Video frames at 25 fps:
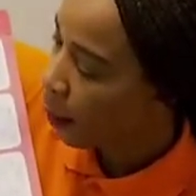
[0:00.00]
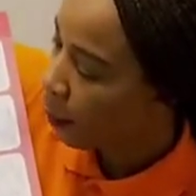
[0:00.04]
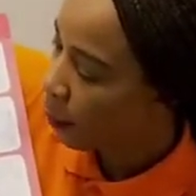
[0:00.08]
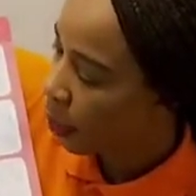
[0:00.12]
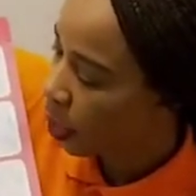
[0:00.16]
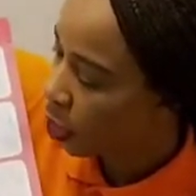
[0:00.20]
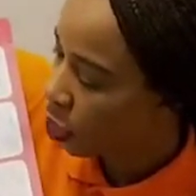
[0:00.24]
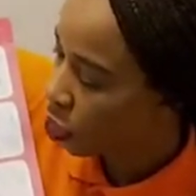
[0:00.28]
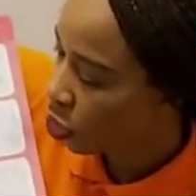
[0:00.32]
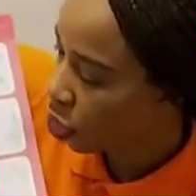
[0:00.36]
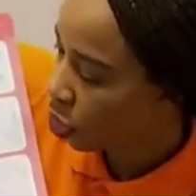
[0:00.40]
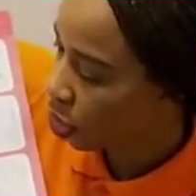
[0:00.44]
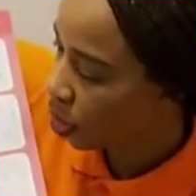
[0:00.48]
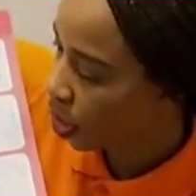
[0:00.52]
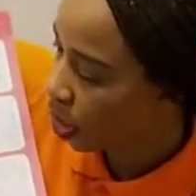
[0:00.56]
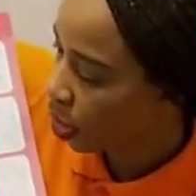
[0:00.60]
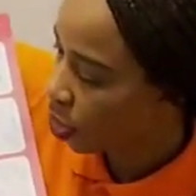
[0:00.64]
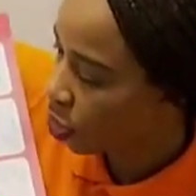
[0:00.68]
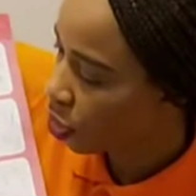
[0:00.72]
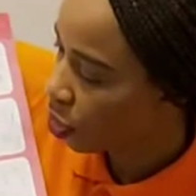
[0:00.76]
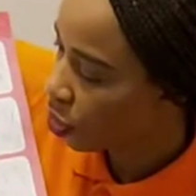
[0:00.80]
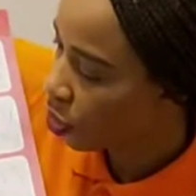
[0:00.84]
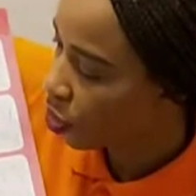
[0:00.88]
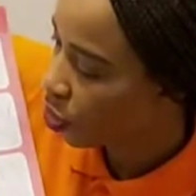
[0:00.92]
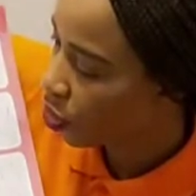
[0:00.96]
Make sure
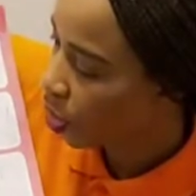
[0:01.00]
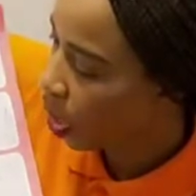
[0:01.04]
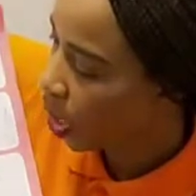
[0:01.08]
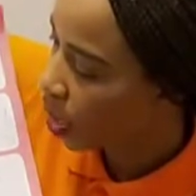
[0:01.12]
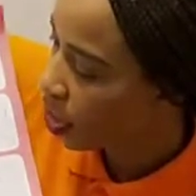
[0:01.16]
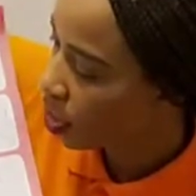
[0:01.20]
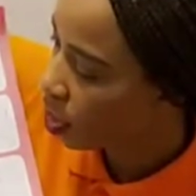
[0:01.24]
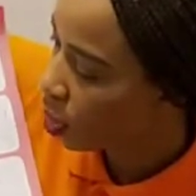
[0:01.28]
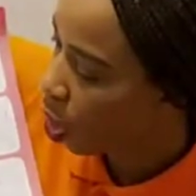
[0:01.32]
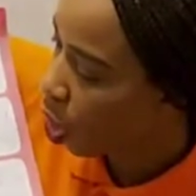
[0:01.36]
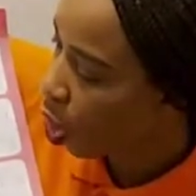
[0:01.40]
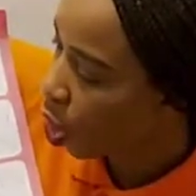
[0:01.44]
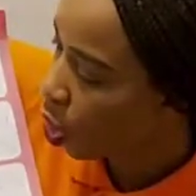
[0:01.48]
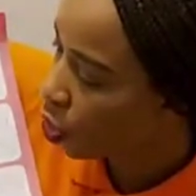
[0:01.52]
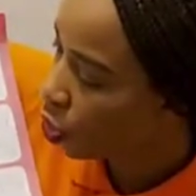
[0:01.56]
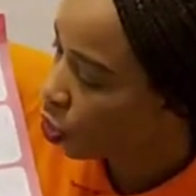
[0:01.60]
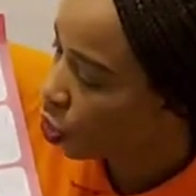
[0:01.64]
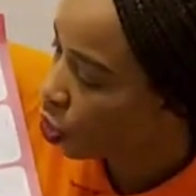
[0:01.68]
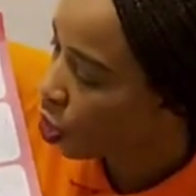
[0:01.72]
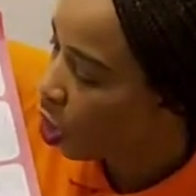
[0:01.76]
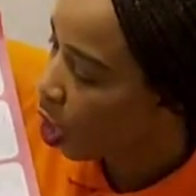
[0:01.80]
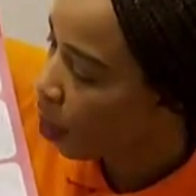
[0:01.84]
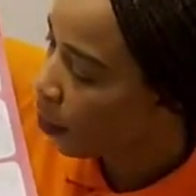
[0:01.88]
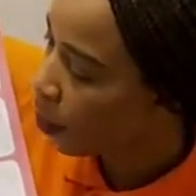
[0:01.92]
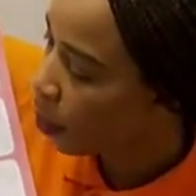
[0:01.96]
that you trace on
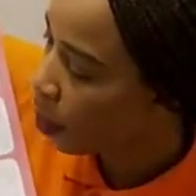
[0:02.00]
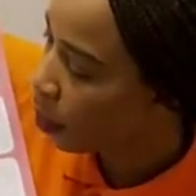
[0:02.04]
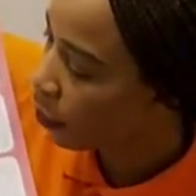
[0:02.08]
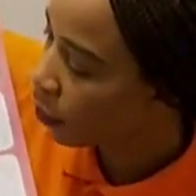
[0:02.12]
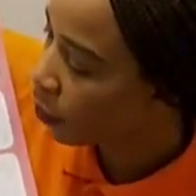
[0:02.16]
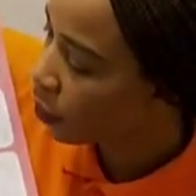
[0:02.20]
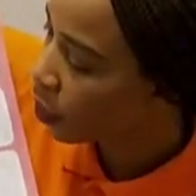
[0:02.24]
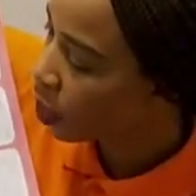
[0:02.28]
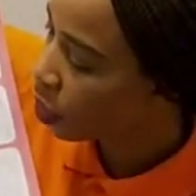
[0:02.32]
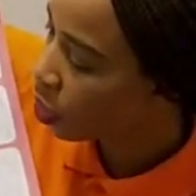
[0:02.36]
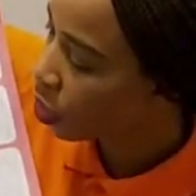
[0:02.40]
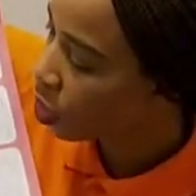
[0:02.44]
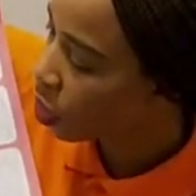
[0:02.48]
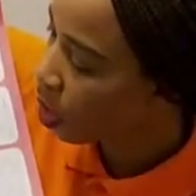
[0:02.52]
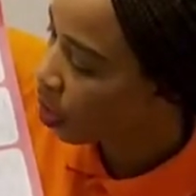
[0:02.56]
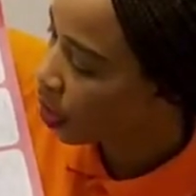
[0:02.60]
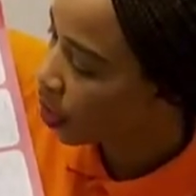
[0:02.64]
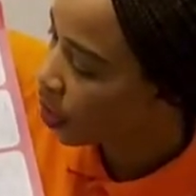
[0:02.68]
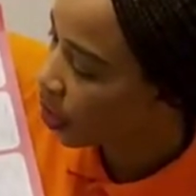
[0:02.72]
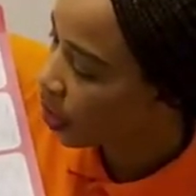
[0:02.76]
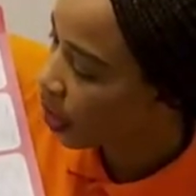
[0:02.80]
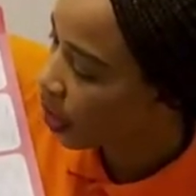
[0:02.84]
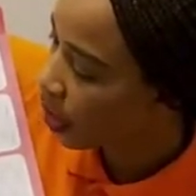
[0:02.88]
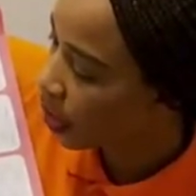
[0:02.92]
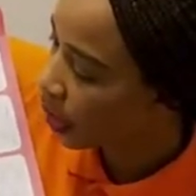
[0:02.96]
top of the
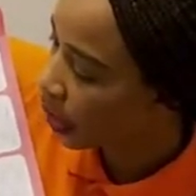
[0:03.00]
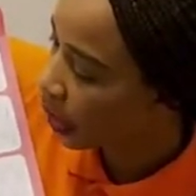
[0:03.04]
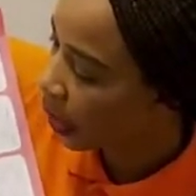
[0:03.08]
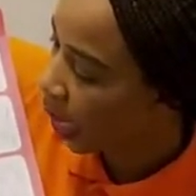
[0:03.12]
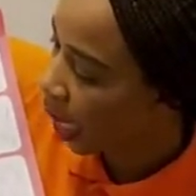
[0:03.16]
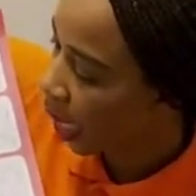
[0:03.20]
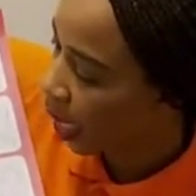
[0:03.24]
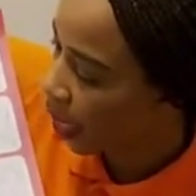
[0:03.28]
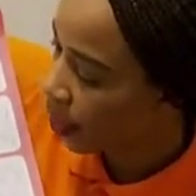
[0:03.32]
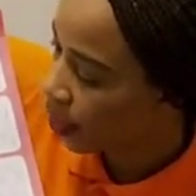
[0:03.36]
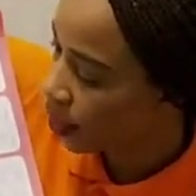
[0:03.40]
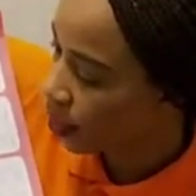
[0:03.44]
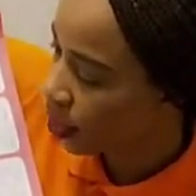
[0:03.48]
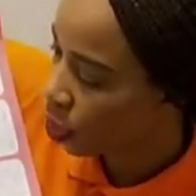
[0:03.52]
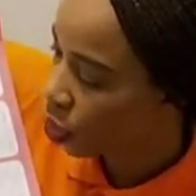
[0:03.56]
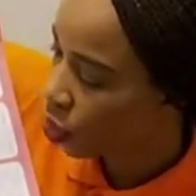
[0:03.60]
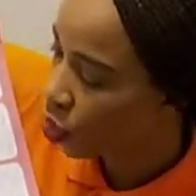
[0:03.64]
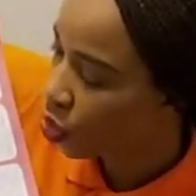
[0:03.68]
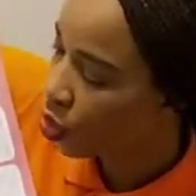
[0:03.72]
dotted lines.